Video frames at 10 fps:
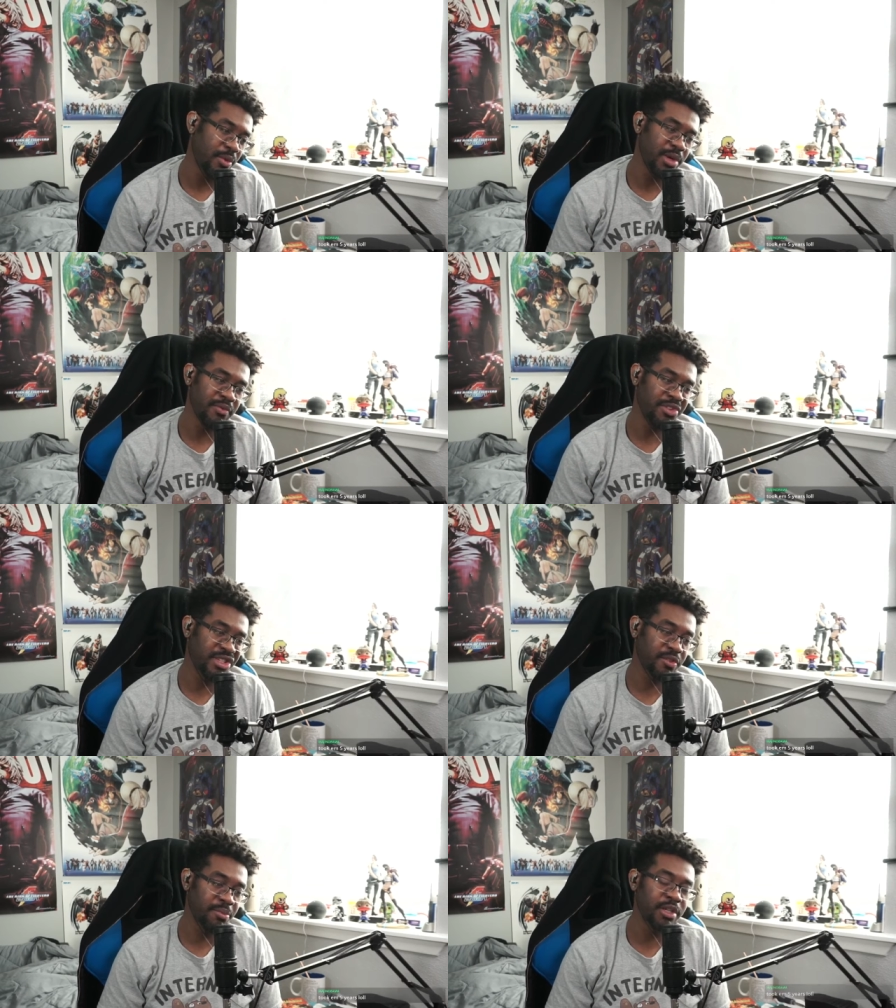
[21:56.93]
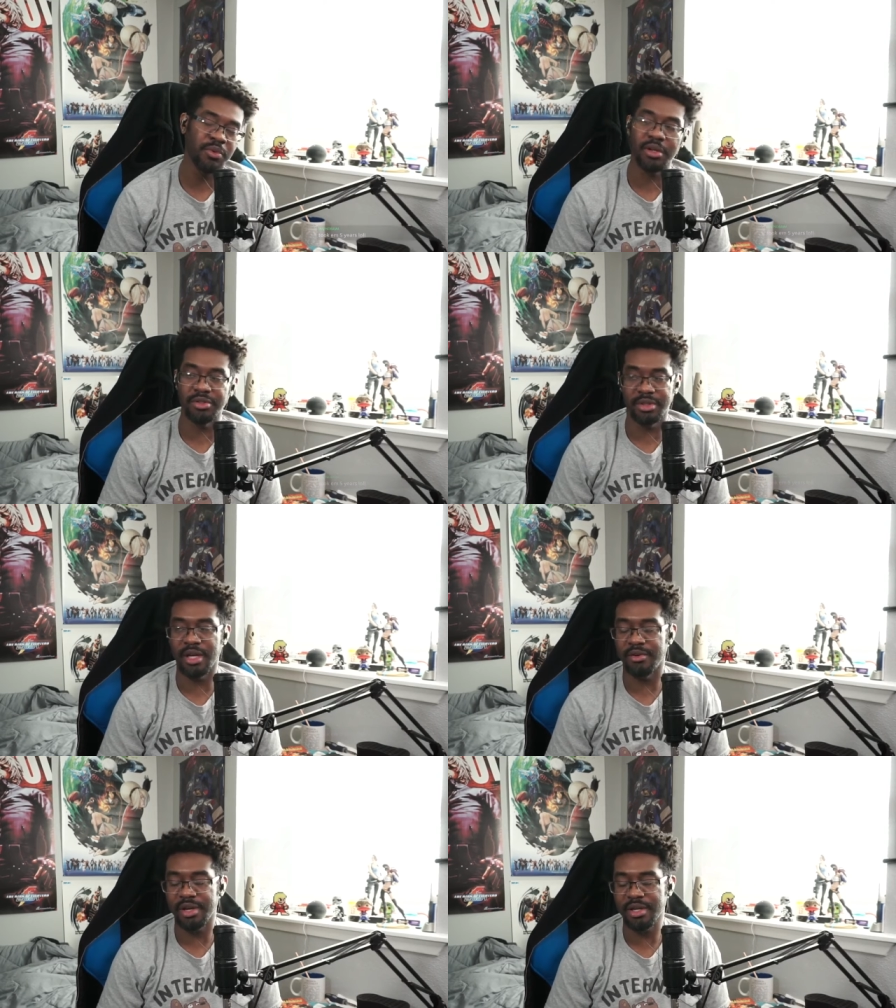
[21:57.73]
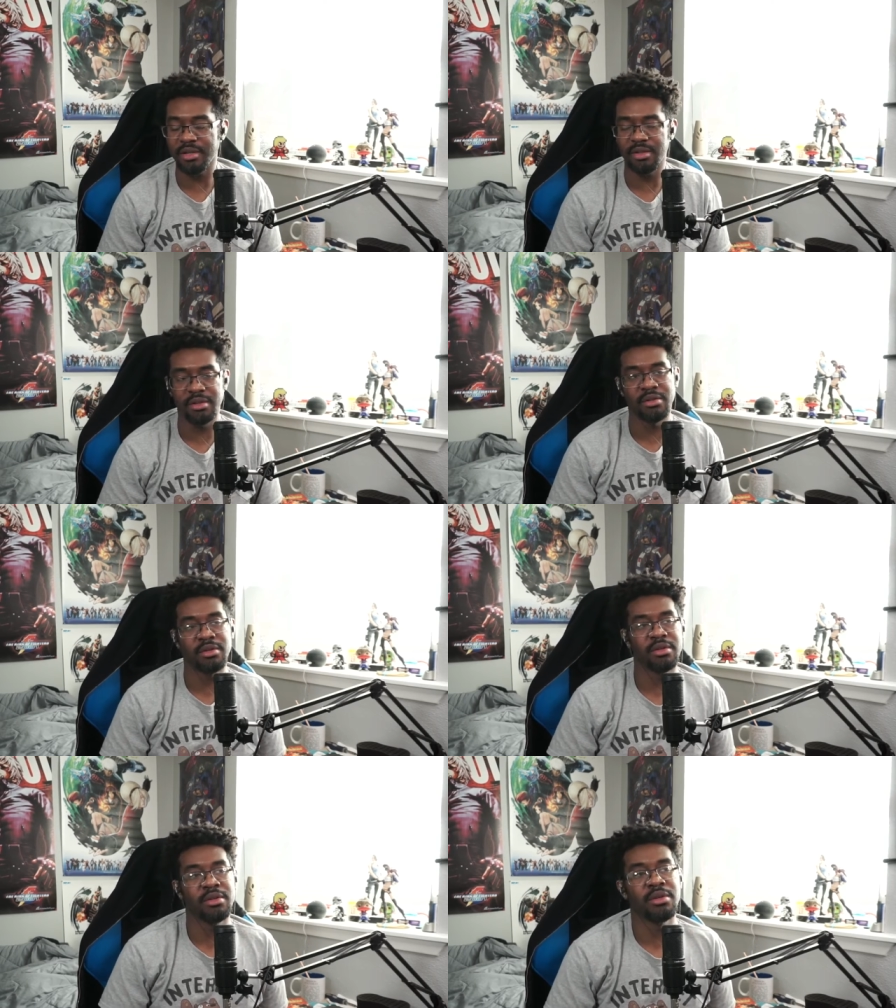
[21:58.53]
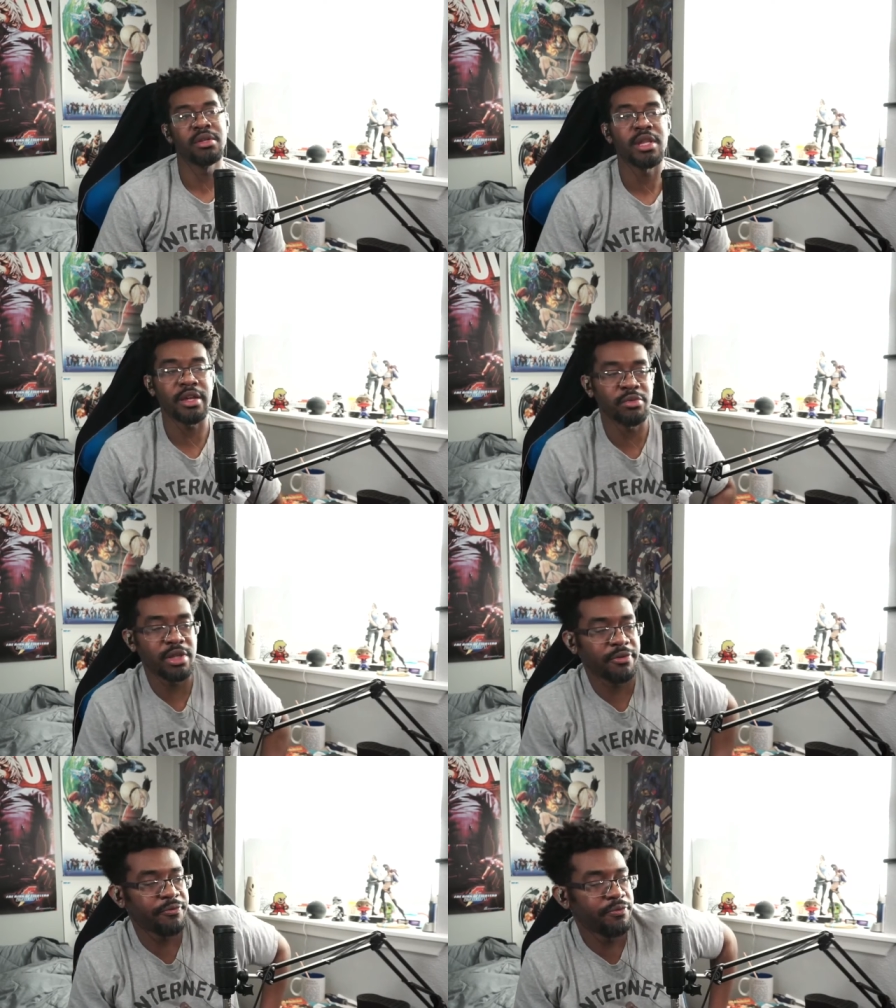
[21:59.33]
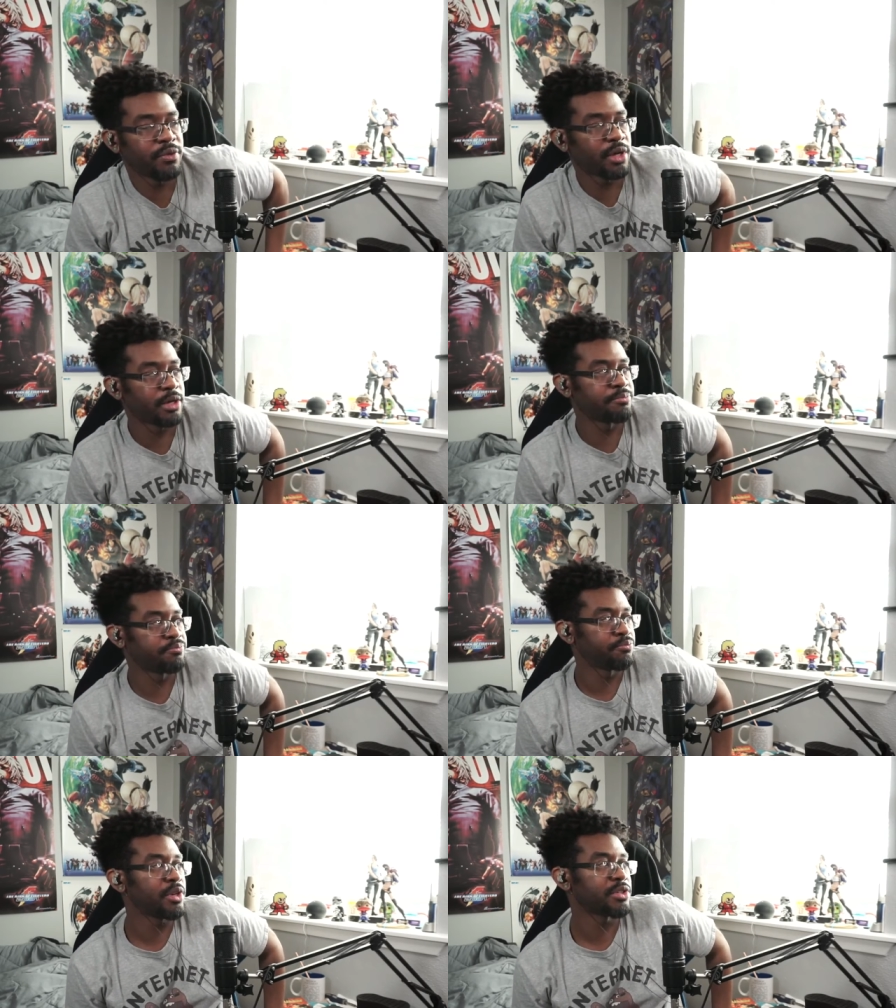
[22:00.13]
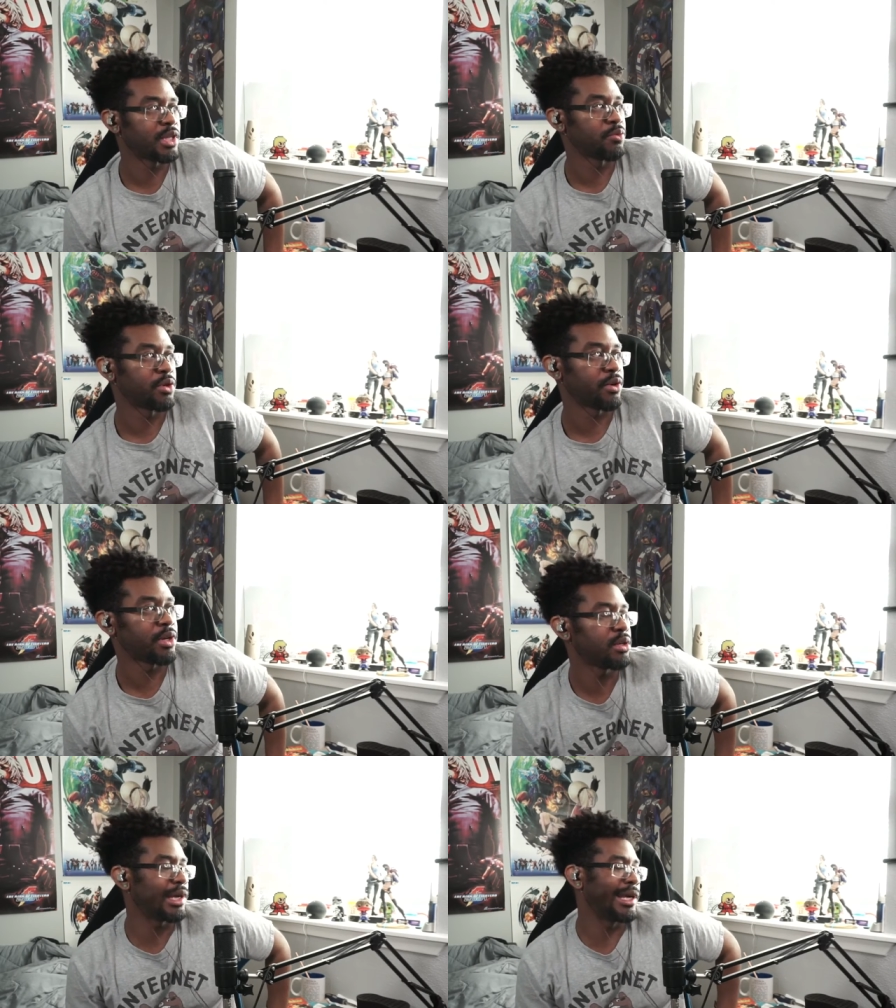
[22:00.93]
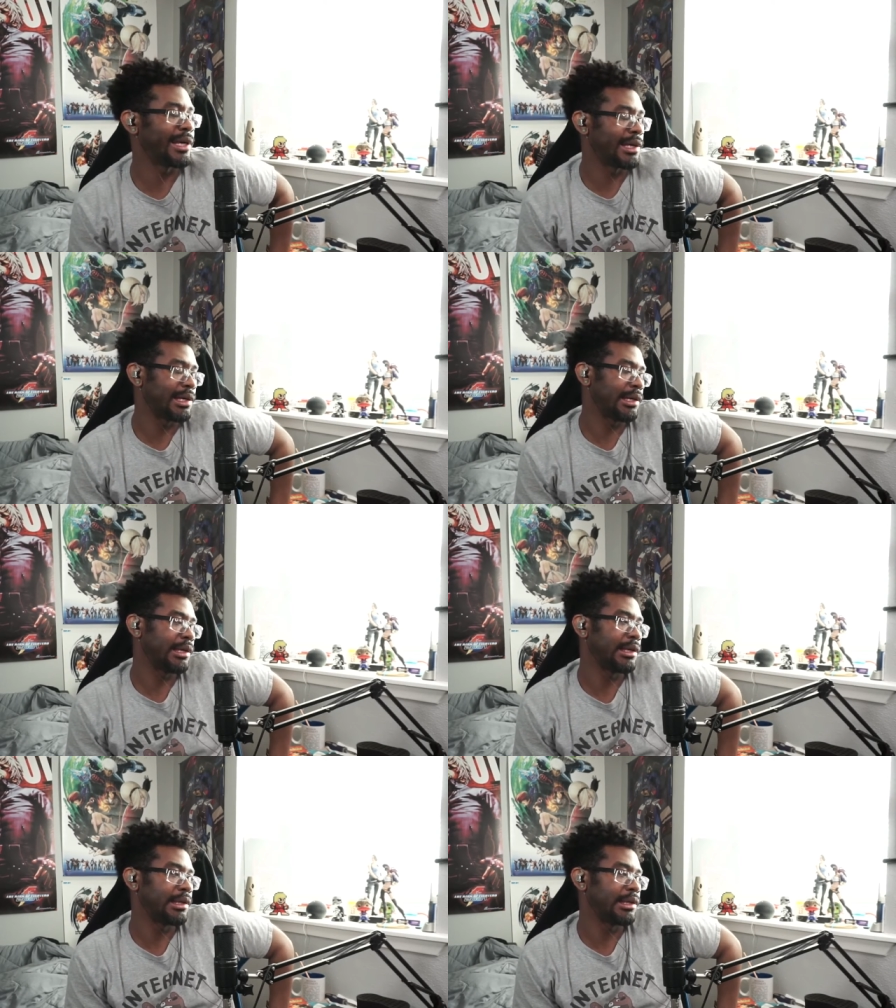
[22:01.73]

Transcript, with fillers: Wasn't even six months with Ultra out, right? That was the one that, um, what's the name one, right? Uh,